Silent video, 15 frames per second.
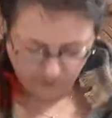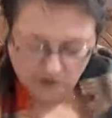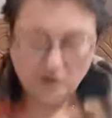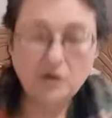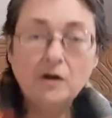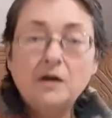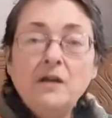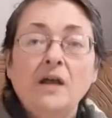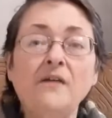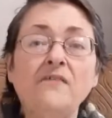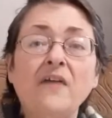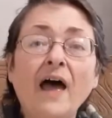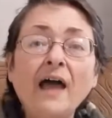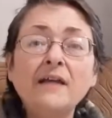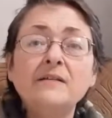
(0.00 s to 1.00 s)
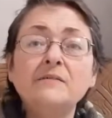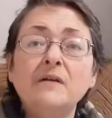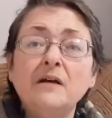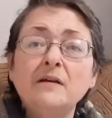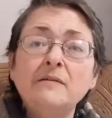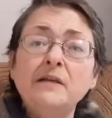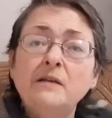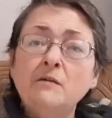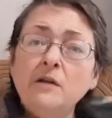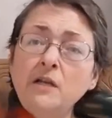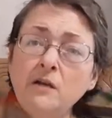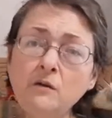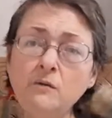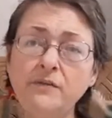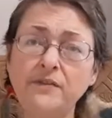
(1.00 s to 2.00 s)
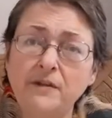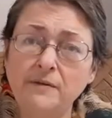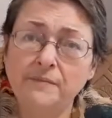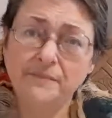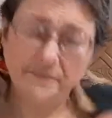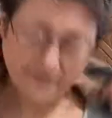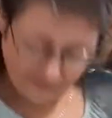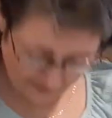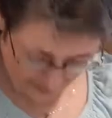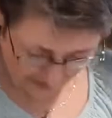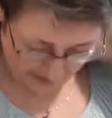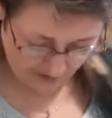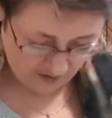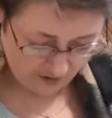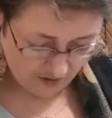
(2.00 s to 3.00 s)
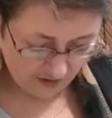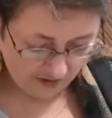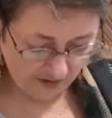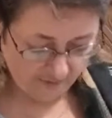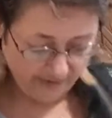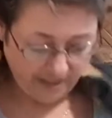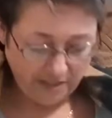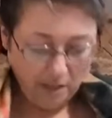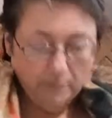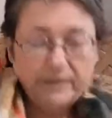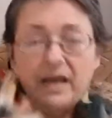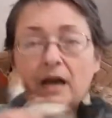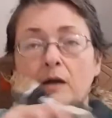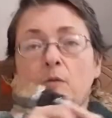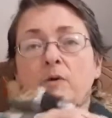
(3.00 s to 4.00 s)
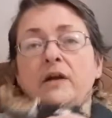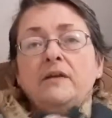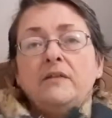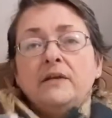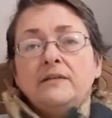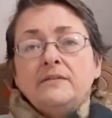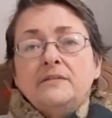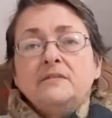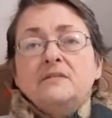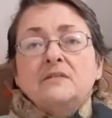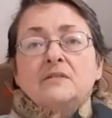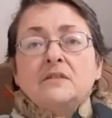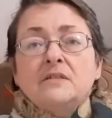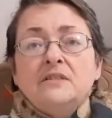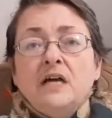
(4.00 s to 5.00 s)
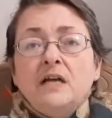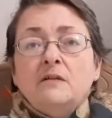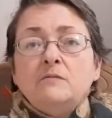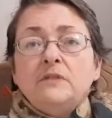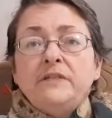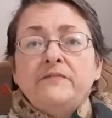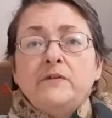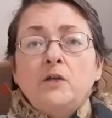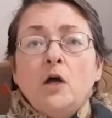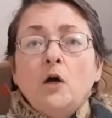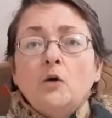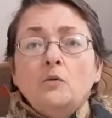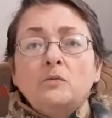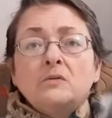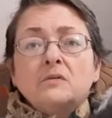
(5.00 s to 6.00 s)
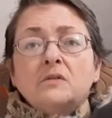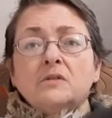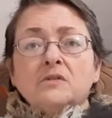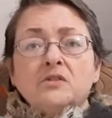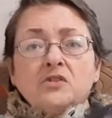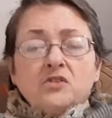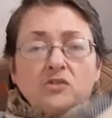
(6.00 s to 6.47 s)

put it on like that? I mean, what do you do with it? Somebody tell me how to wear this. Because I don't even know. Do you